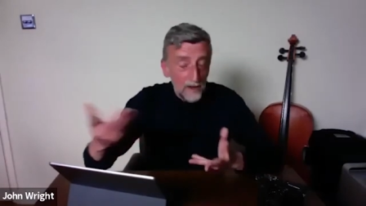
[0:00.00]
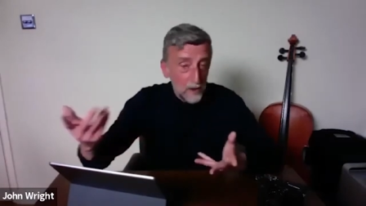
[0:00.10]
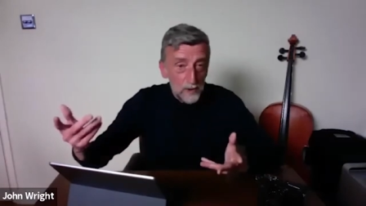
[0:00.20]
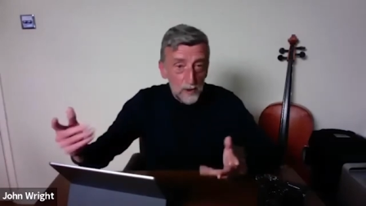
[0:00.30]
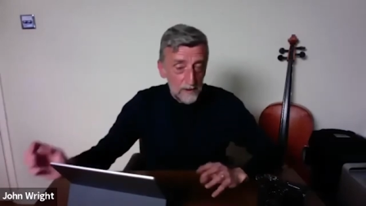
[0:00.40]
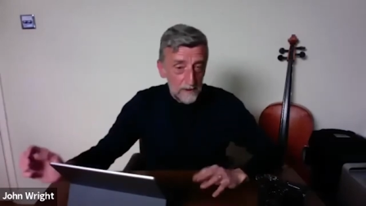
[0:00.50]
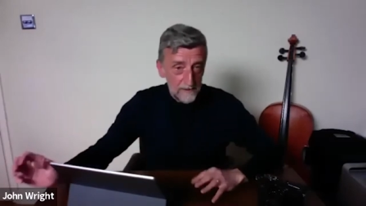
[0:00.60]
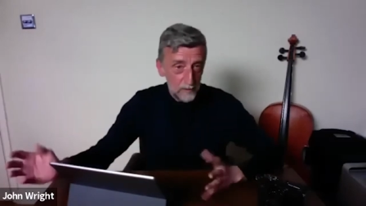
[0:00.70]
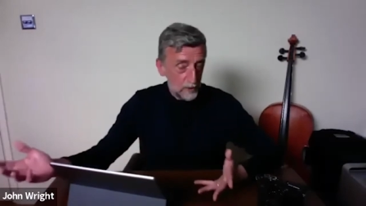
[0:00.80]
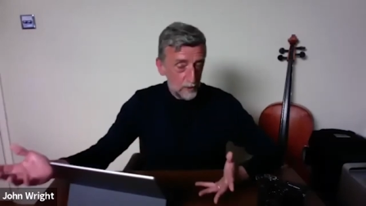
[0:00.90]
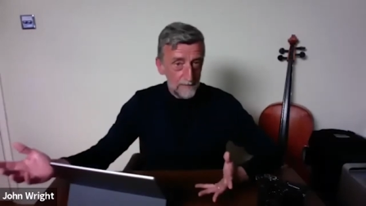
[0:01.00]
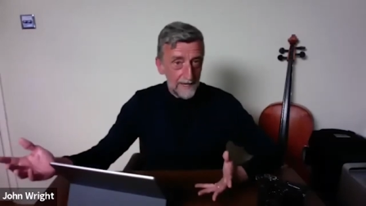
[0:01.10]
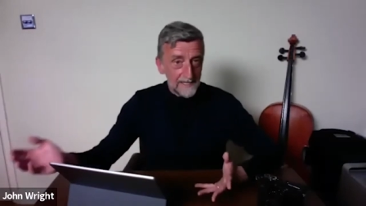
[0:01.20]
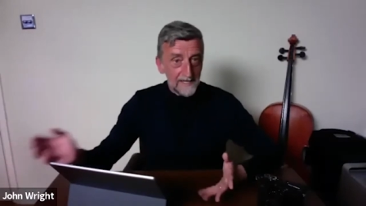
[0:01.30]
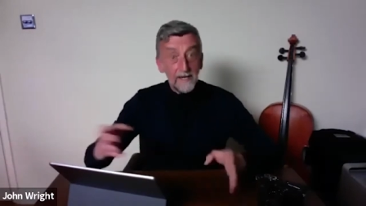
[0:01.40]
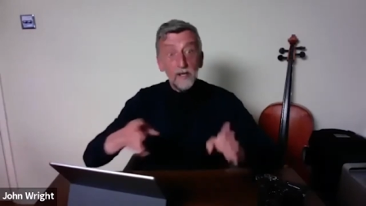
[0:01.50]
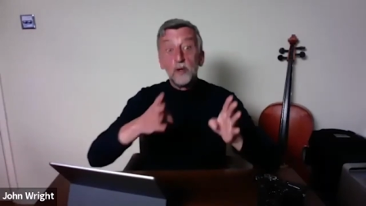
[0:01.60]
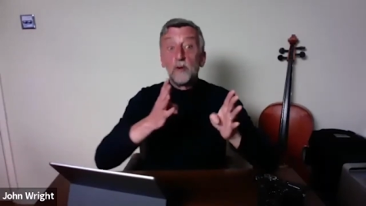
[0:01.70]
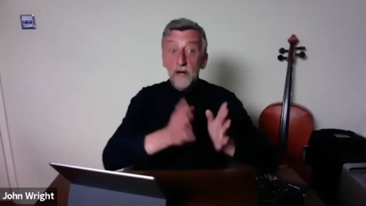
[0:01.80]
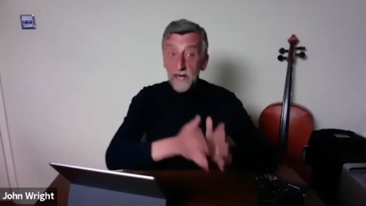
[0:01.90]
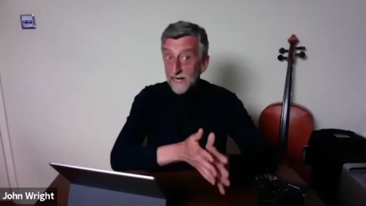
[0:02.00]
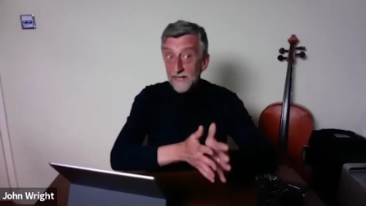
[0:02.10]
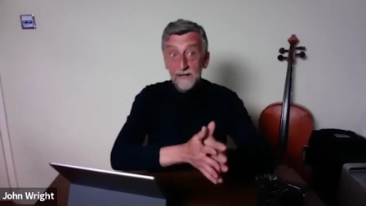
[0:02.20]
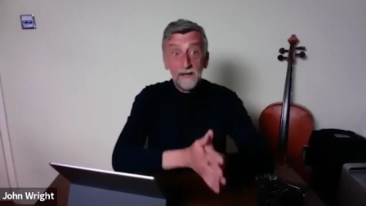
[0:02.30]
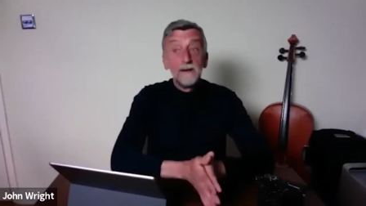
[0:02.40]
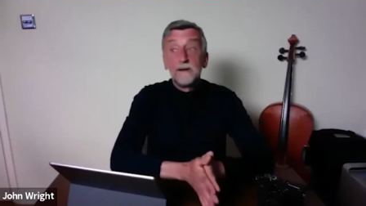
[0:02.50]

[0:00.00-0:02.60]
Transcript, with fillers: You would do that. You would do a magazine, and you were in